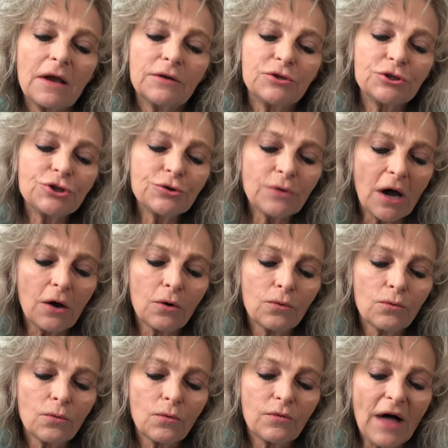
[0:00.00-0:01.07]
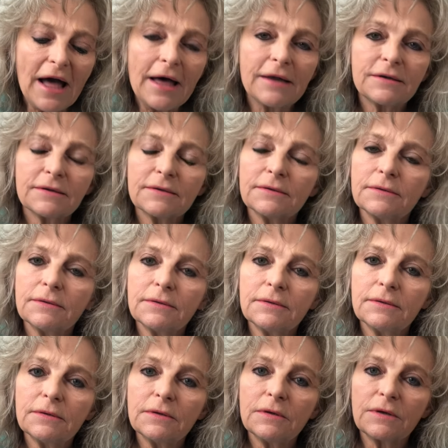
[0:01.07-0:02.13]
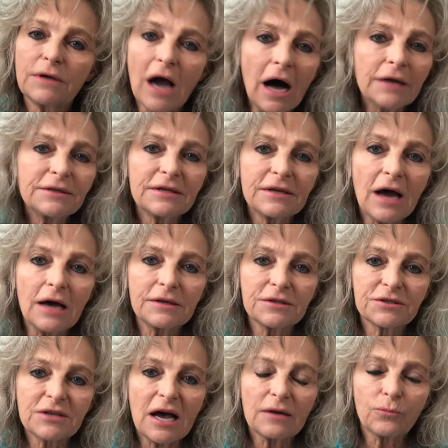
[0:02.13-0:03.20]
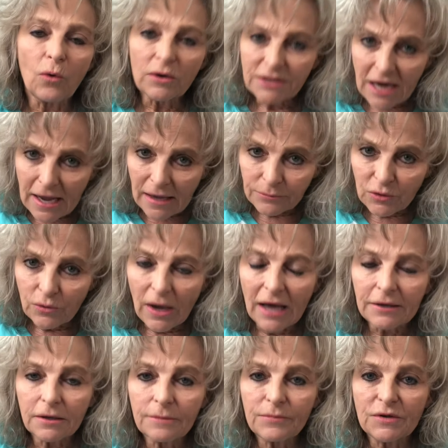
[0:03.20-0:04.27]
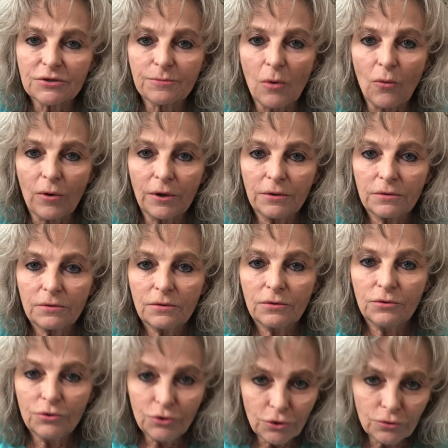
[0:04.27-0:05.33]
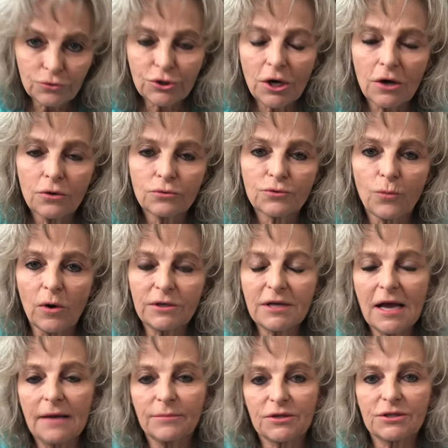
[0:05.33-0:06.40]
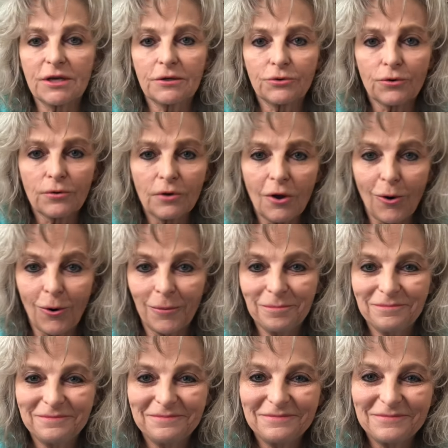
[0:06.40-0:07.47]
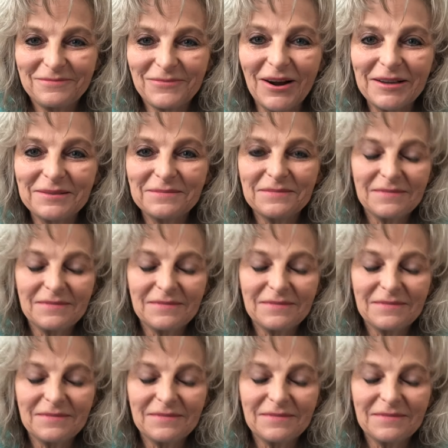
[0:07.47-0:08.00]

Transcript: Did you know that God did not decide what time you got up this morning? You chose what time to set your alarm, right?